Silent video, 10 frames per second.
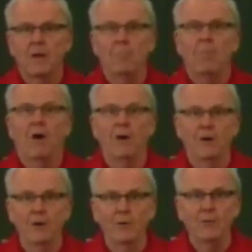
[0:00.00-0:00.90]

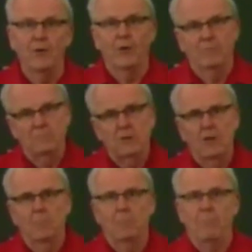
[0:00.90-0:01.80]
Martin Luther,
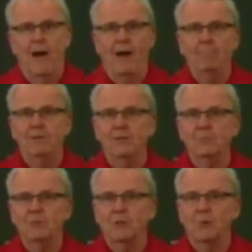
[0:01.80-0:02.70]
baptism
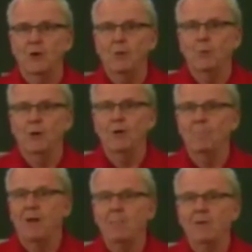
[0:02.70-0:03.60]
is a Greek word and
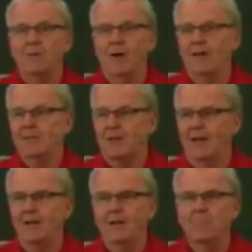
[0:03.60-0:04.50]
may be
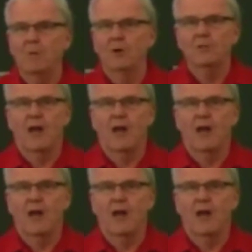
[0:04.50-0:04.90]
translated immerse.